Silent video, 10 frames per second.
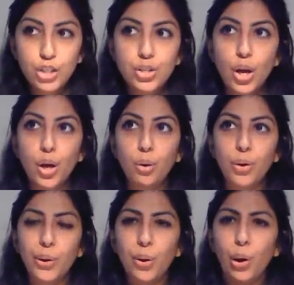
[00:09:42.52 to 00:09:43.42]

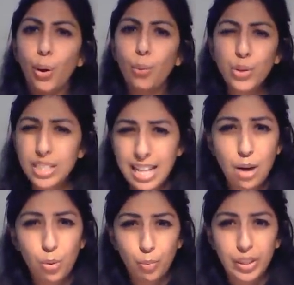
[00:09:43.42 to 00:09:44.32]
So what does
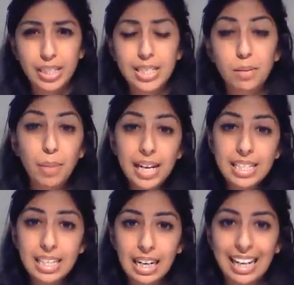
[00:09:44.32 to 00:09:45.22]
that all mean? So
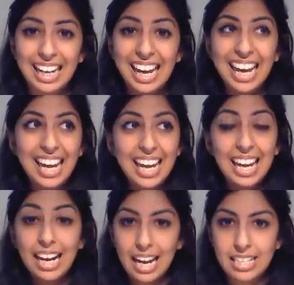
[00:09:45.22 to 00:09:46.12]
basically,
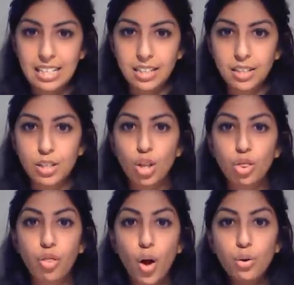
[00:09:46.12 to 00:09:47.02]
in essence,
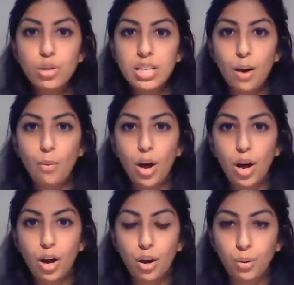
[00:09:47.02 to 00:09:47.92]
those that
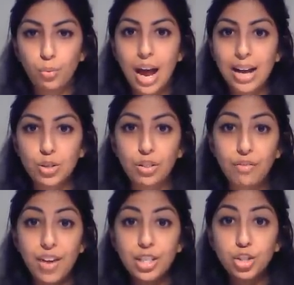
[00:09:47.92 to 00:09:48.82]
are, act on
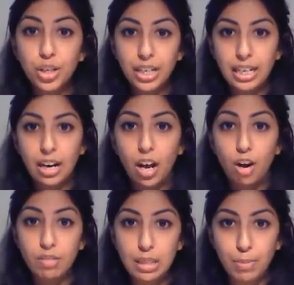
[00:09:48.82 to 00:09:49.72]
the
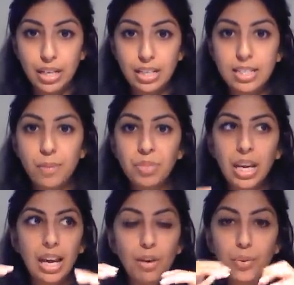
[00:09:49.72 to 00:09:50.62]
ventricular arrhythmias,
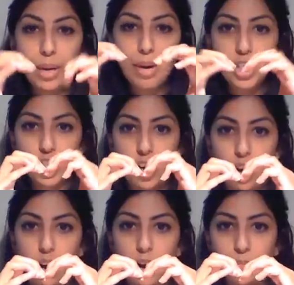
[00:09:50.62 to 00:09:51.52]
if we imagine the
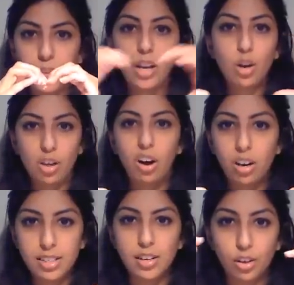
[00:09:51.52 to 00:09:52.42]
heart, I know the
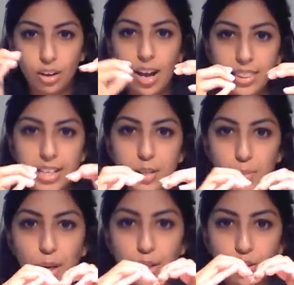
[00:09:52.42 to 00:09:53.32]
heart doesn't look like this,
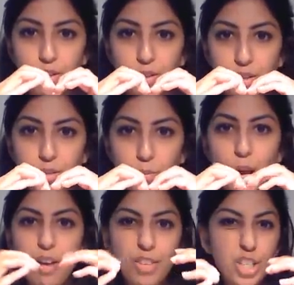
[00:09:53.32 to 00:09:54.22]
but just, just,
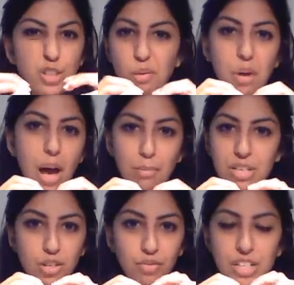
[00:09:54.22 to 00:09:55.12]
just for the
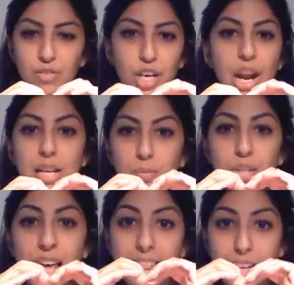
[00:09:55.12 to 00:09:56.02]
purposes of this video, let's
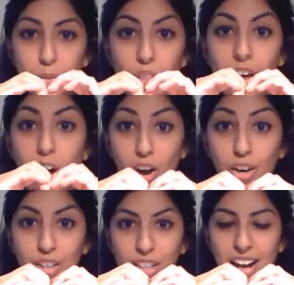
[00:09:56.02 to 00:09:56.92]
pretend that's what the
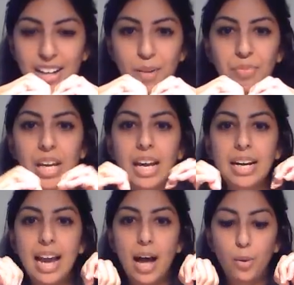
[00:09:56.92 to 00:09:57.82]
heart looks like.
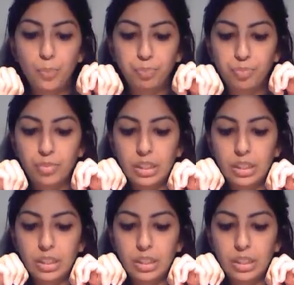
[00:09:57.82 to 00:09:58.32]
Now,